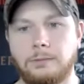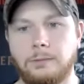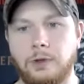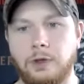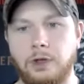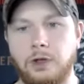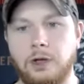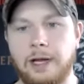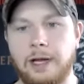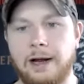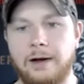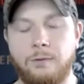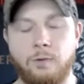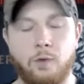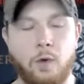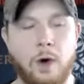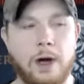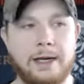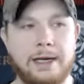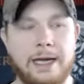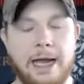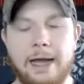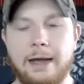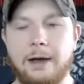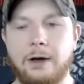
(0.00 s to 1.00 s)
you can have
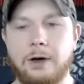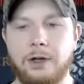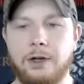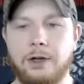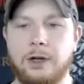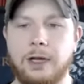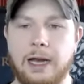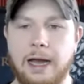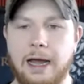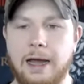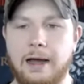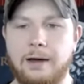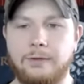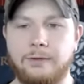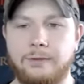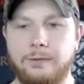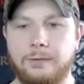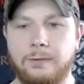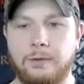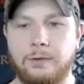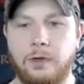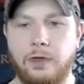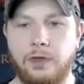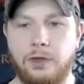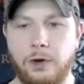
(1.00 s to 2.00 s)
one day or you can have
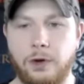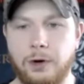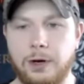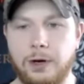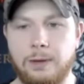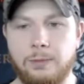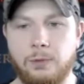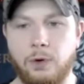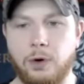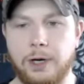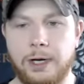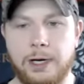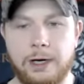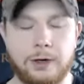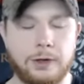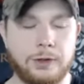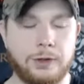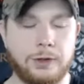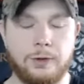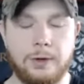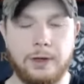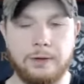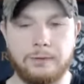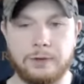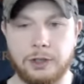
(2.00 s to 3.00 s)
30 more years.
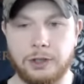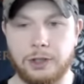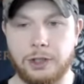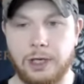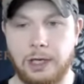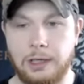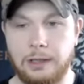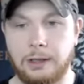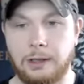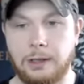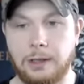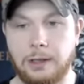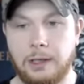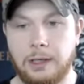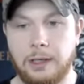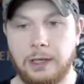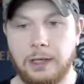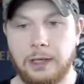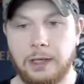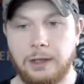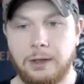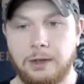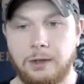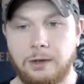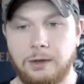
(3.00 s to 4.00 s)
Who gives a shit?
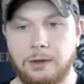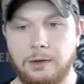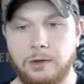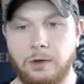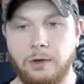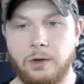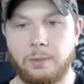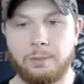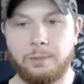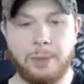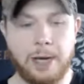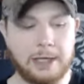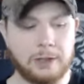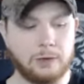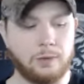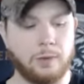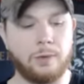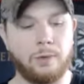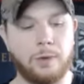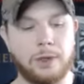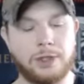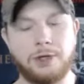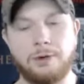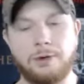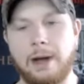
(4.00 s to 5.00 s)
Do the best
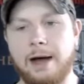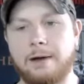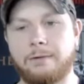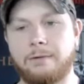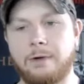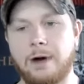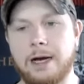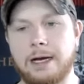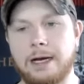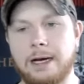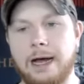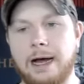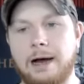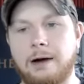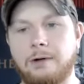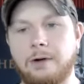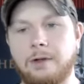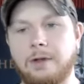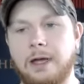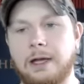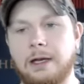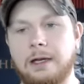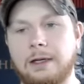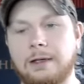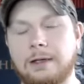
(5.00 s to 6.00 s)
with what you have right now,
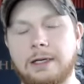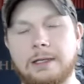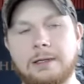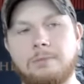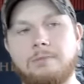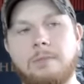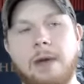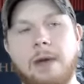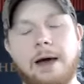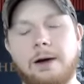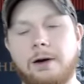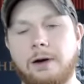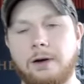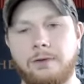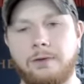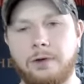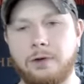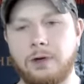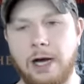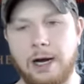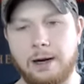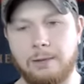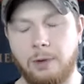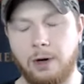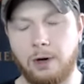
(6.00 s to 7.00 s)
and then it doesn't matter if you
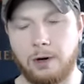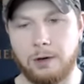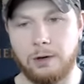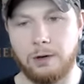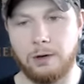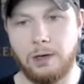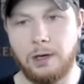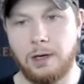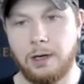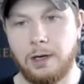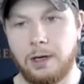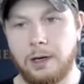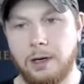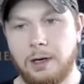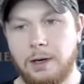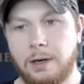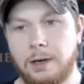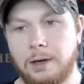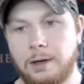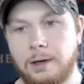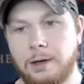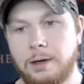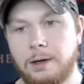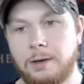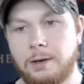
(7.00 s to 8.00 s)
die tomorrow
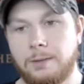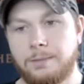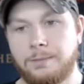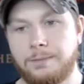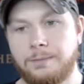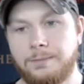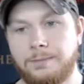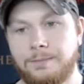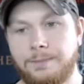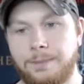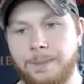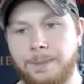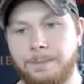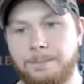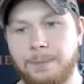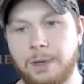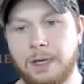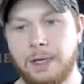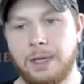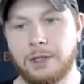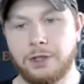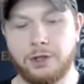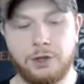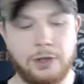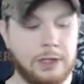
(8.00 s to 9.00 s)

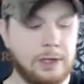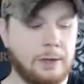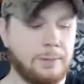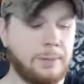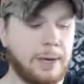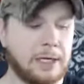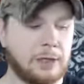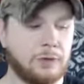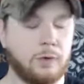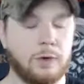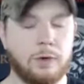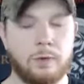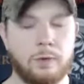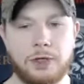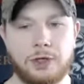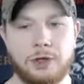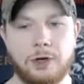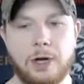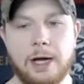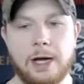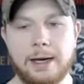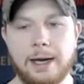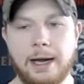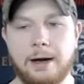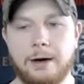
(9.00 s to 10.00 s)
because you did the best with what you
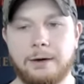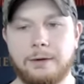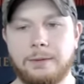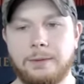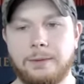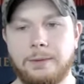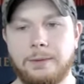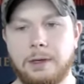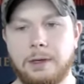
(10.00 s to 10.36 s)
got now.